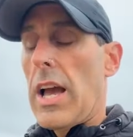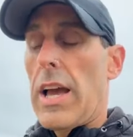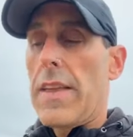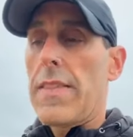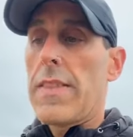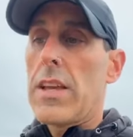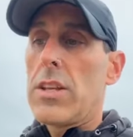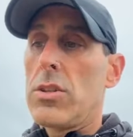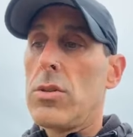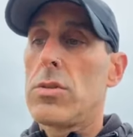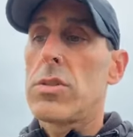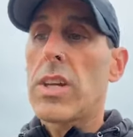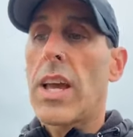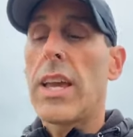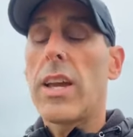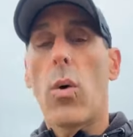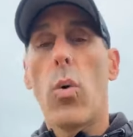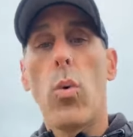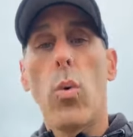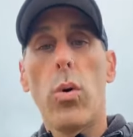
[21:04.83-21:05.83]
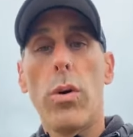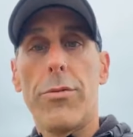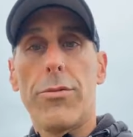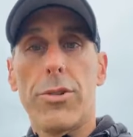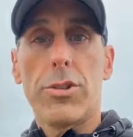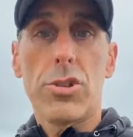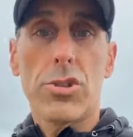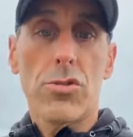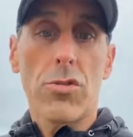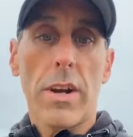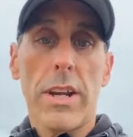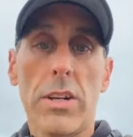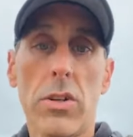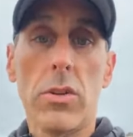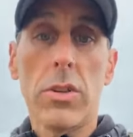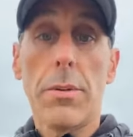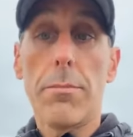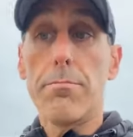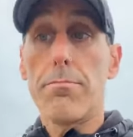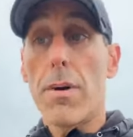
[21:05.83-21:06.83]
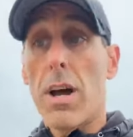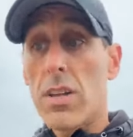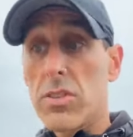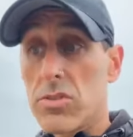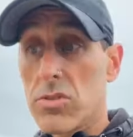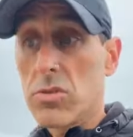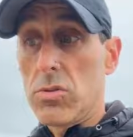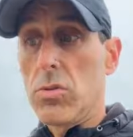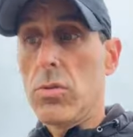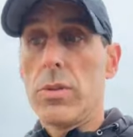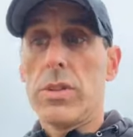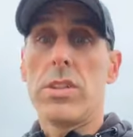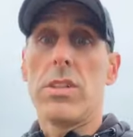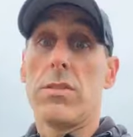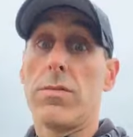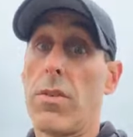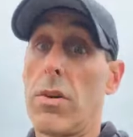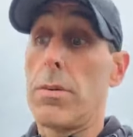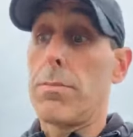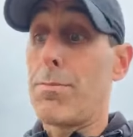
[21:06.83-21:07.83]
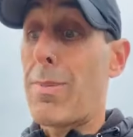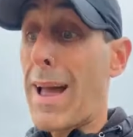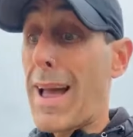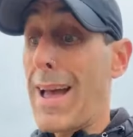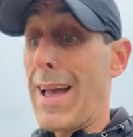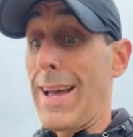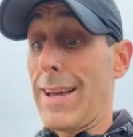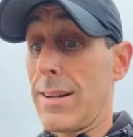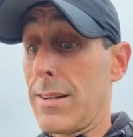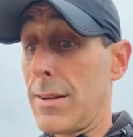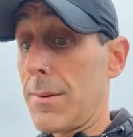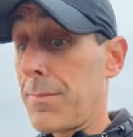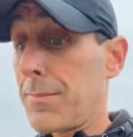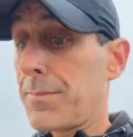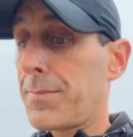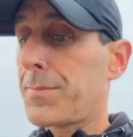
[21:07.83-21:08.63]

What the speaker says: and then you take all of the strain on the muscle, which is very bad.